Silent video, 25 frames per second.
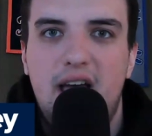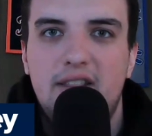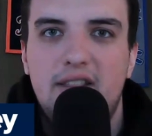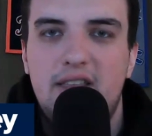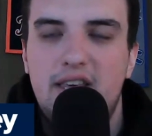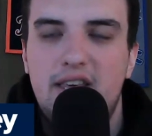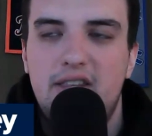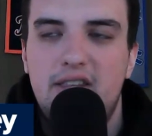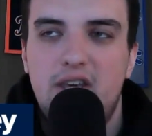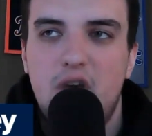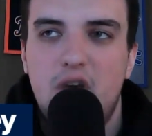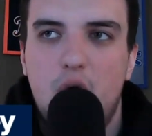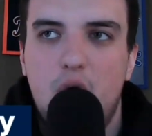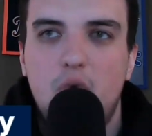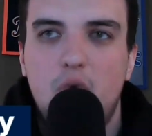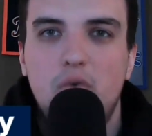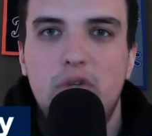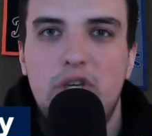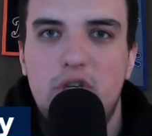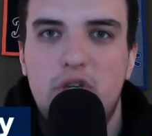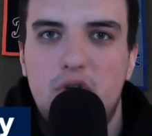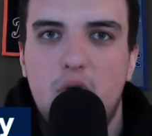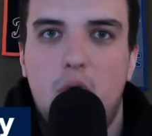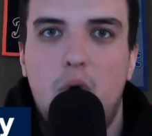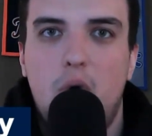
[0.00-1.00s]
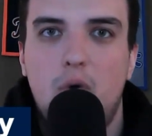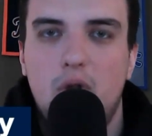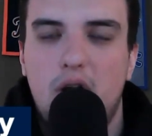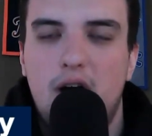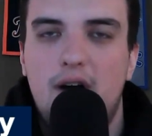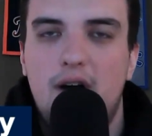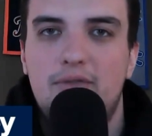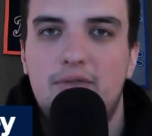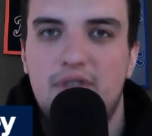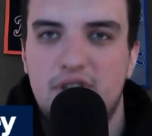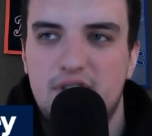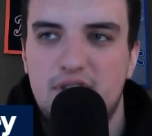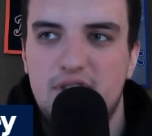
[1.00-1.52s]
the only goal
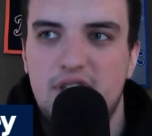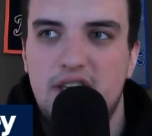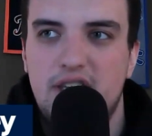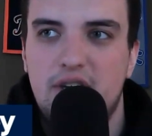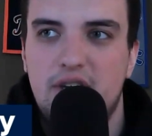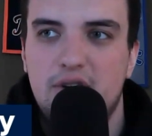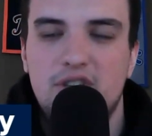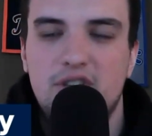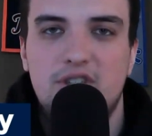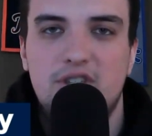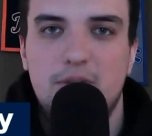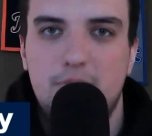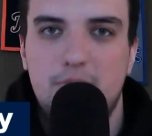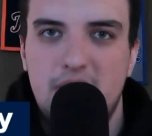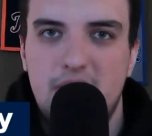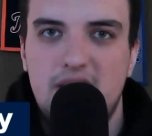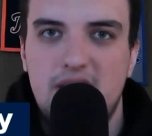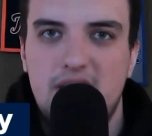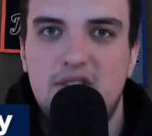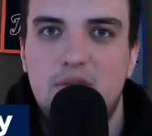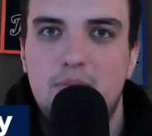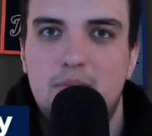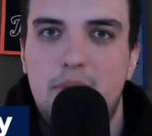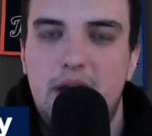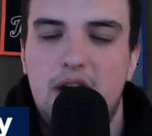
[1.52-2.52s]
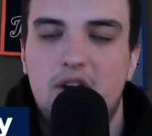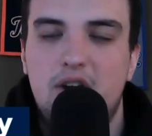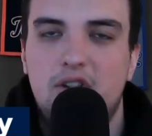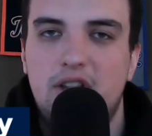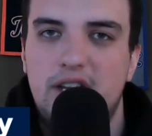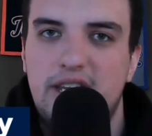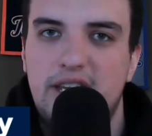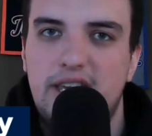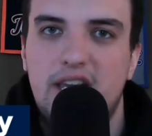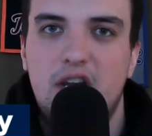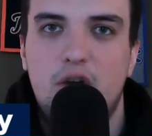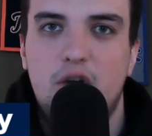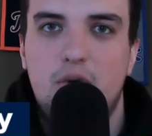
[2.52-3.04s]
of the sinker is to miss the barrel
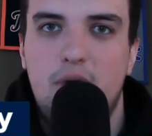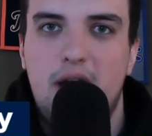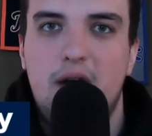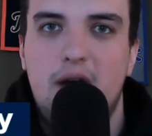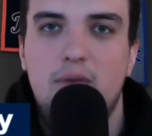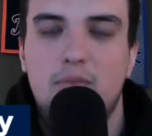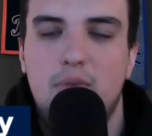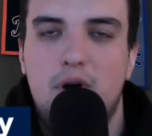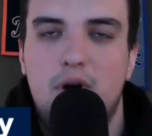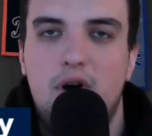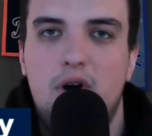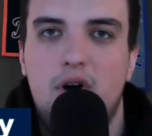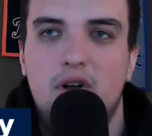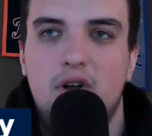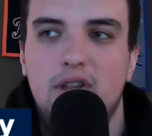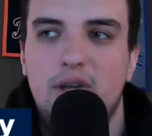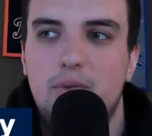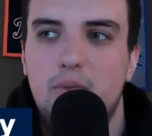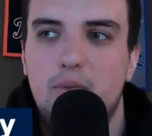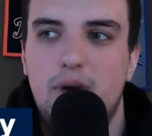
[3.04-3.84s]
and get a ground ball.